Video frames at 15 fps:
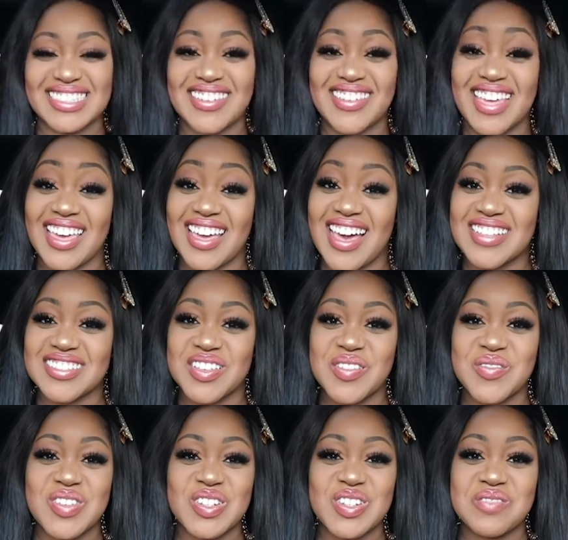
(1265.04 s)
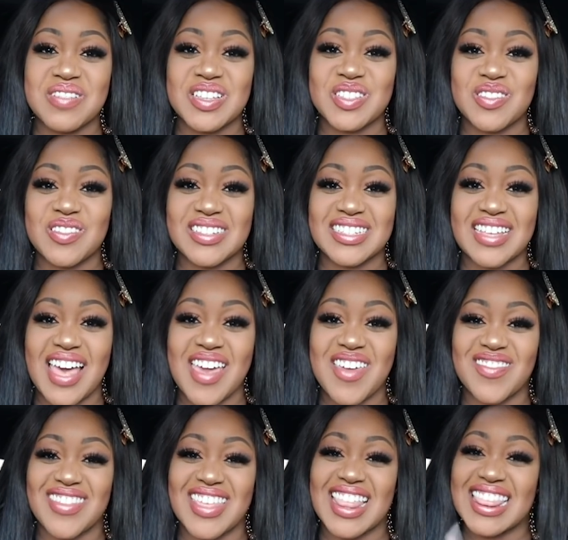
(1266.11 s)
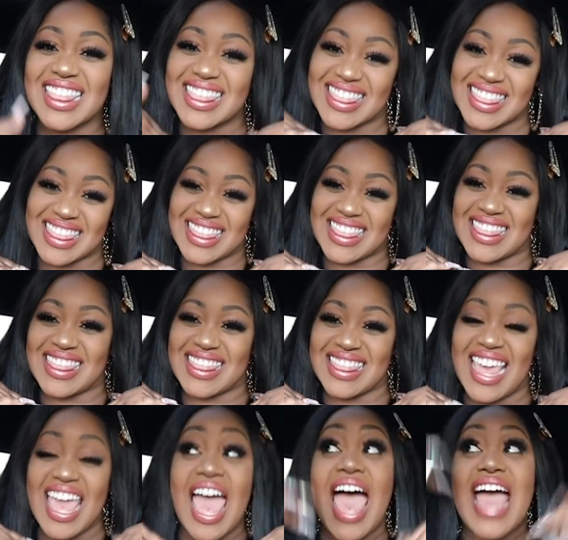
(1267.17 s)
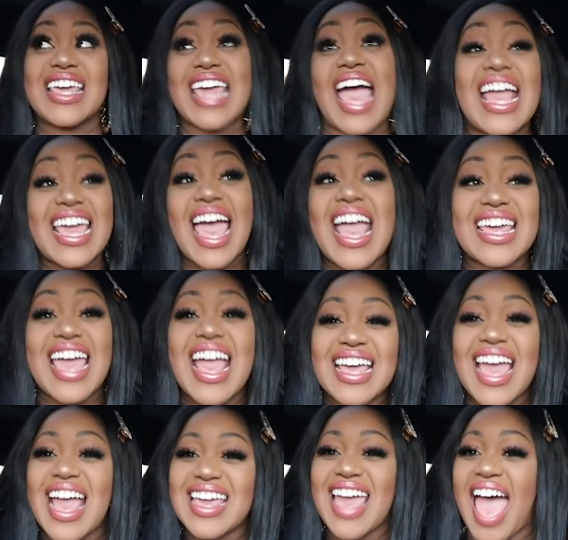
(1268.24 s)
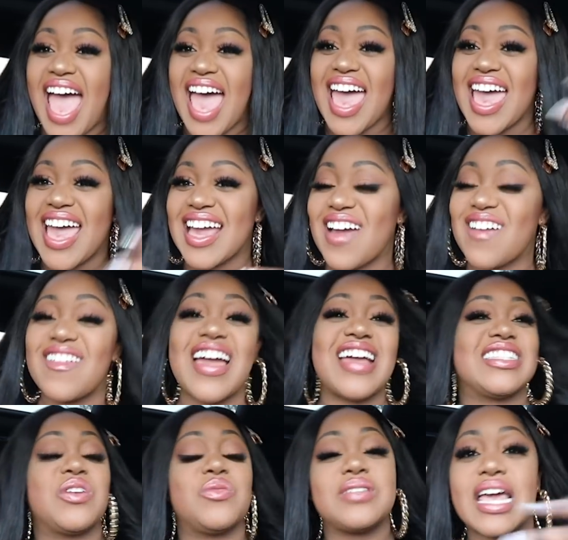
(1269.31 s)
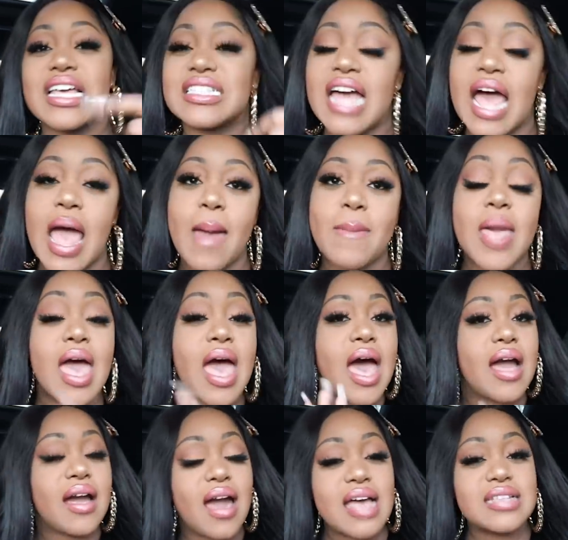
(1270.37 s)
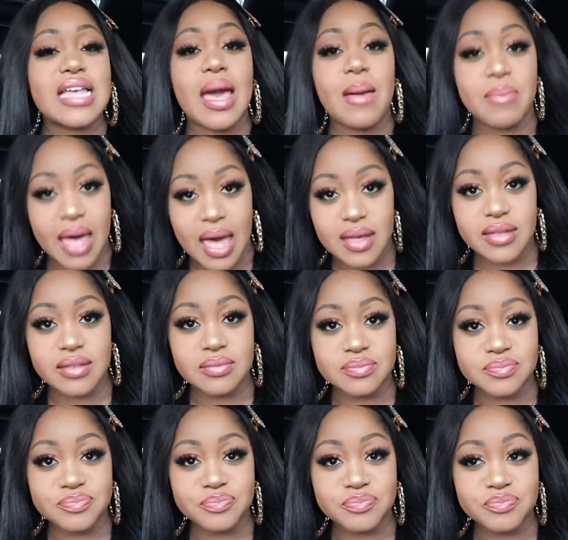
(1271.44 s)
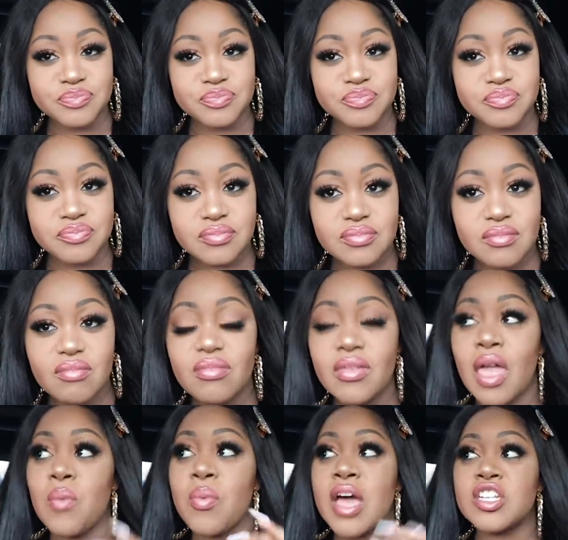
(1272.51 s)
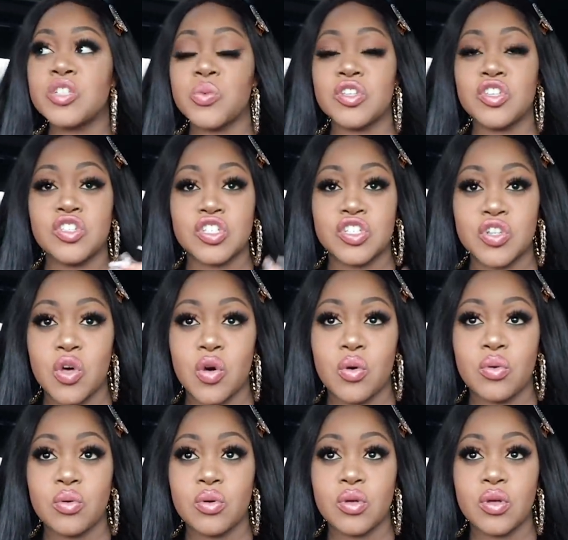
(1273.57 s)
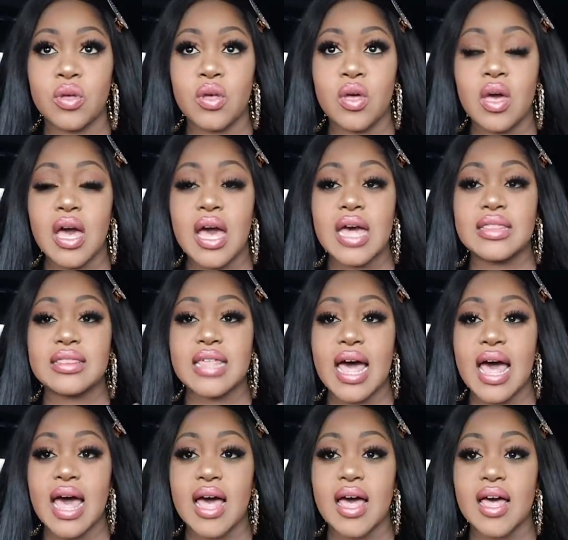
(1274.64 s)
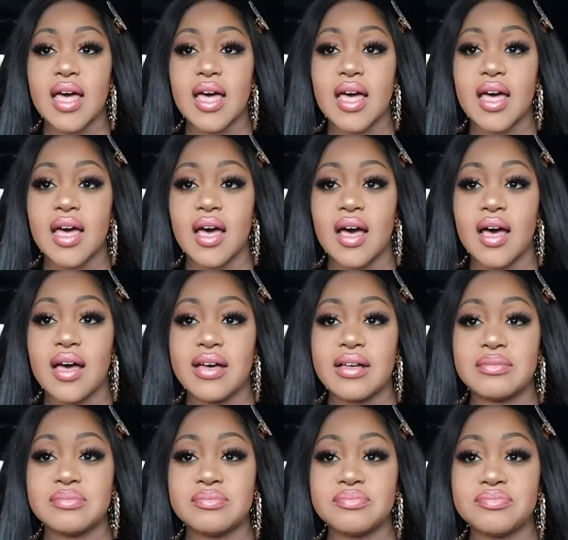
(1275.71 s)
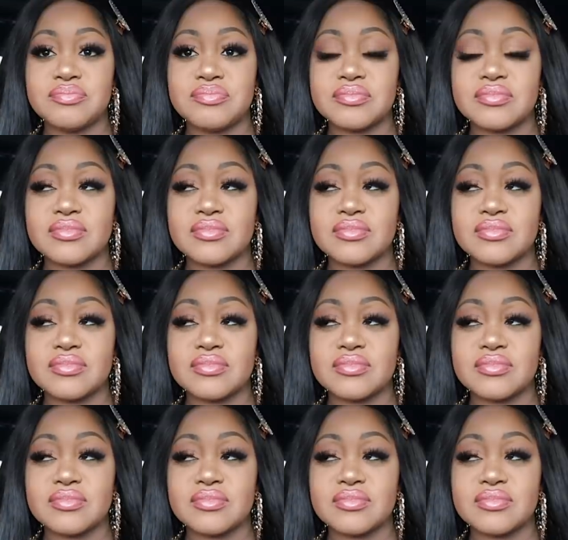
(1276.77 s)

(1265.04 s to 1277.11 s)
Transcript: Okay, guys, I hope you enjoyed my story time. Gang, gang, gang, gang, gang! All right, until next time. And guys, I am back. But I just want you to know that, I